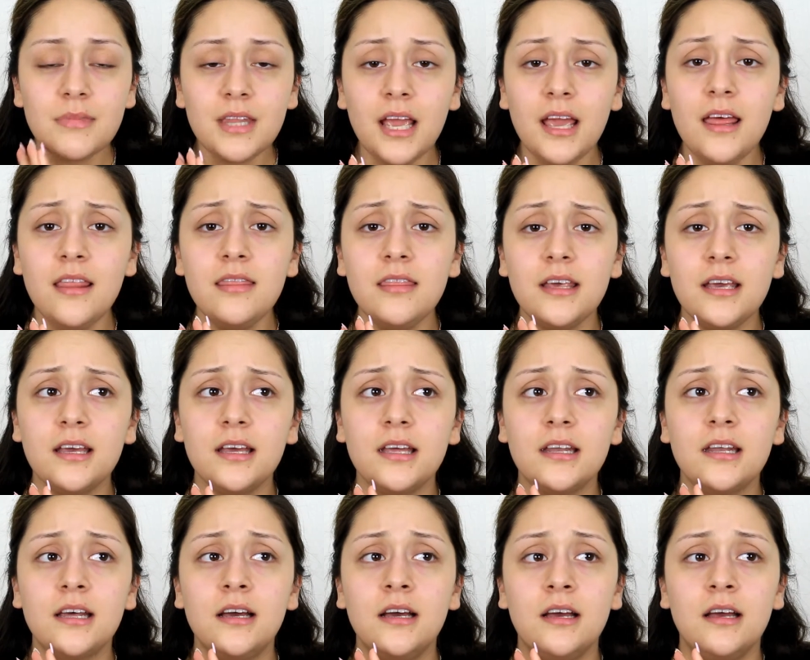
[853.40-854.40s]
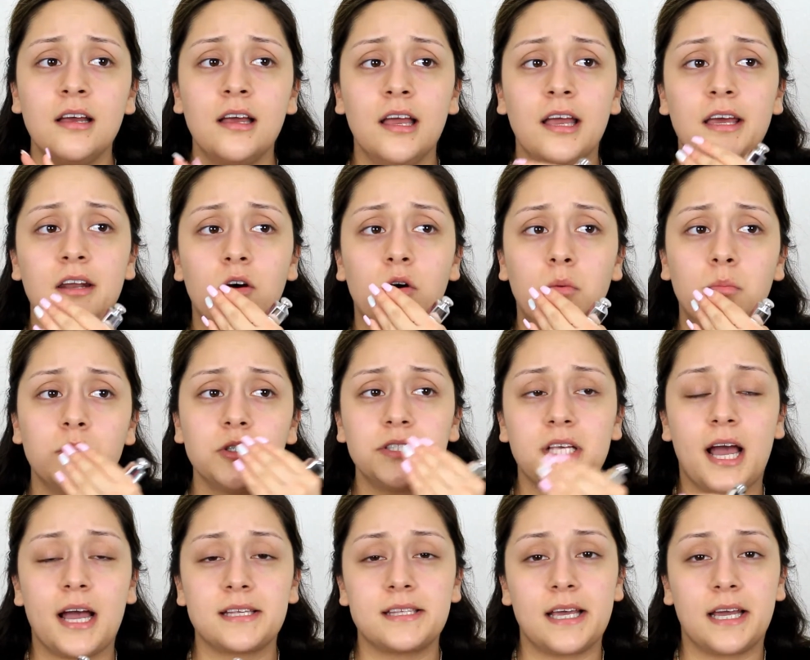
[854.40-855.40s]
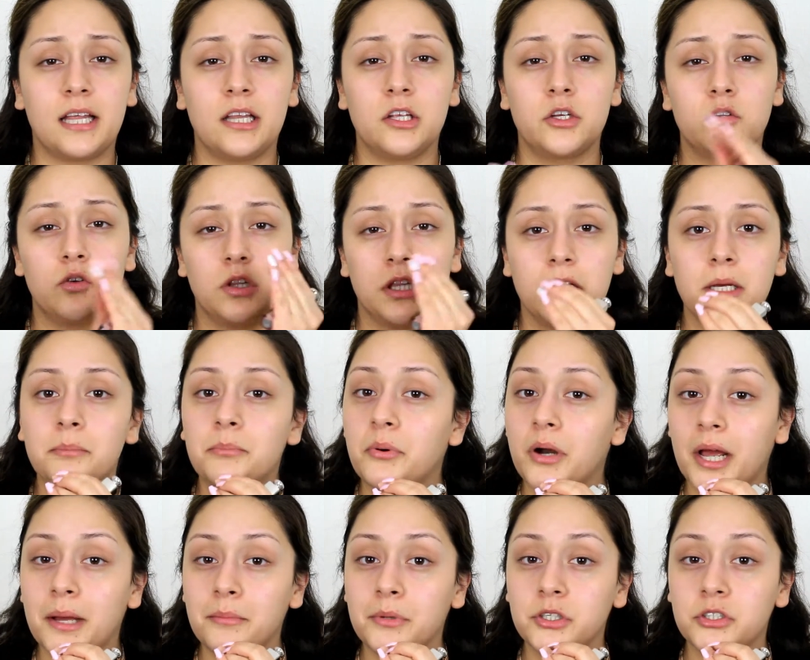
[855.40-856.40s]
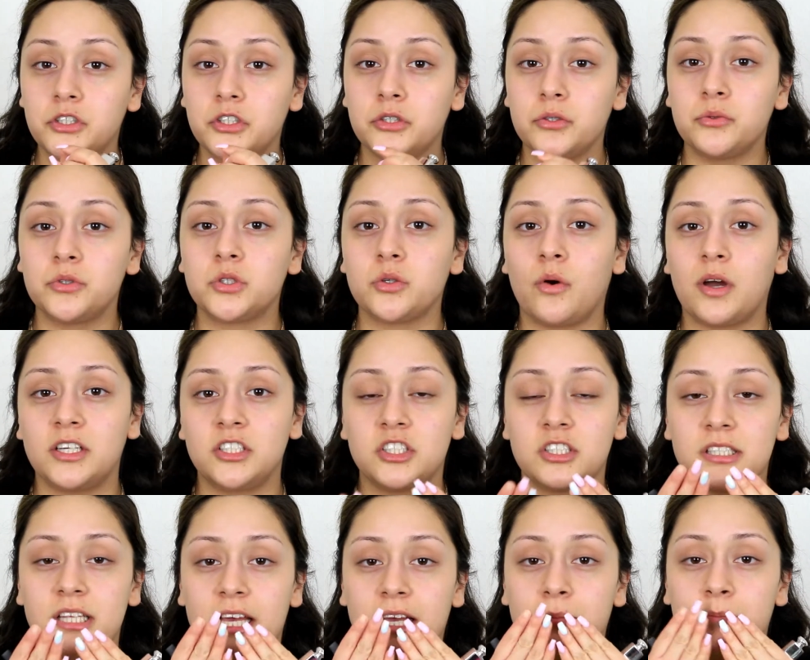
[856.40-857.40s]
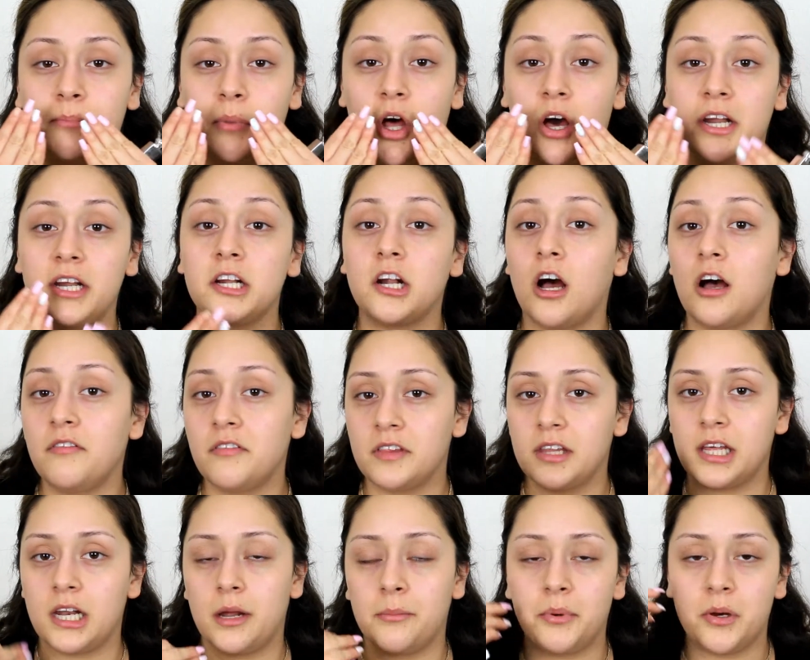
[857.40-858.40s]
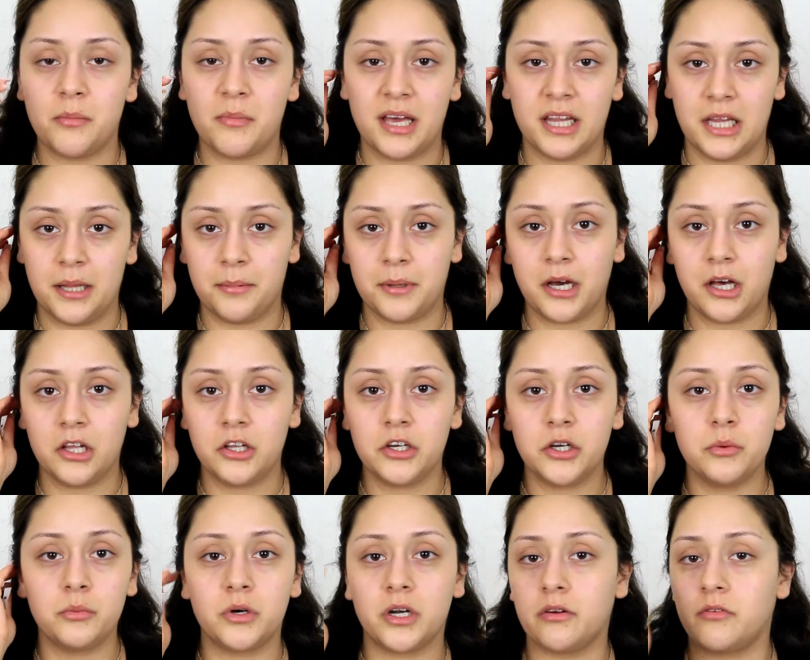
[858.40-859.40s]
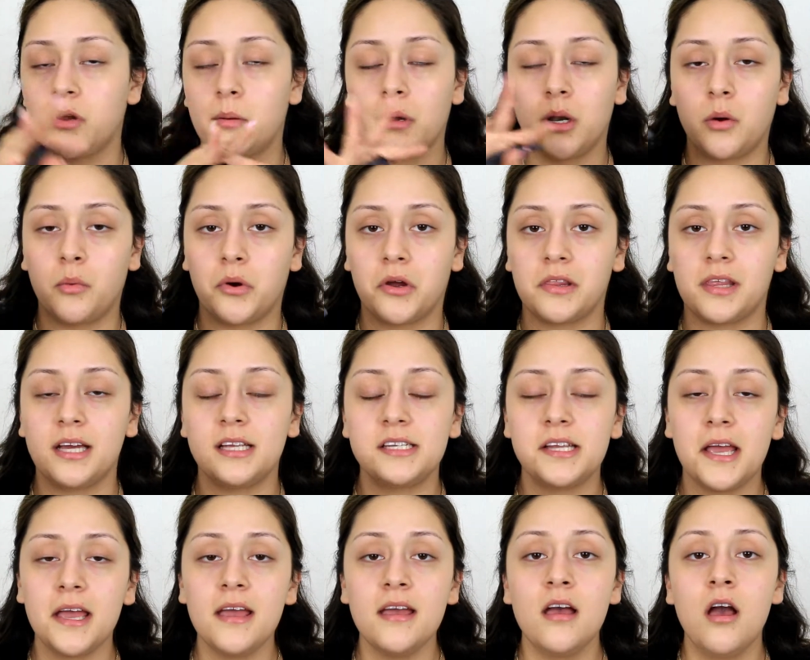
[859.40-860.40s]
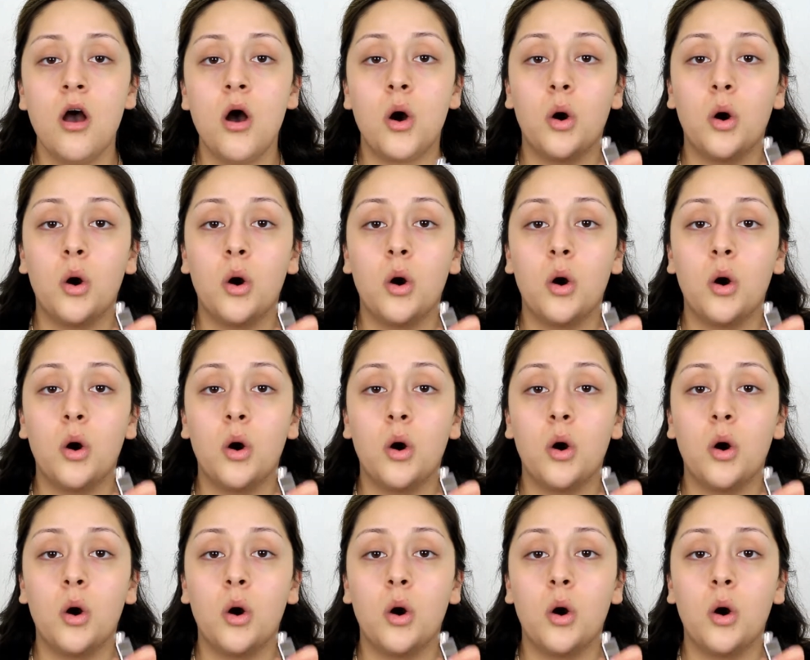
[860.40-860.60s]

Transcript: And then it almost acts like a little lip primer too, so I just like blot it off and then I put my lip color, whatever I'm going to wear that day.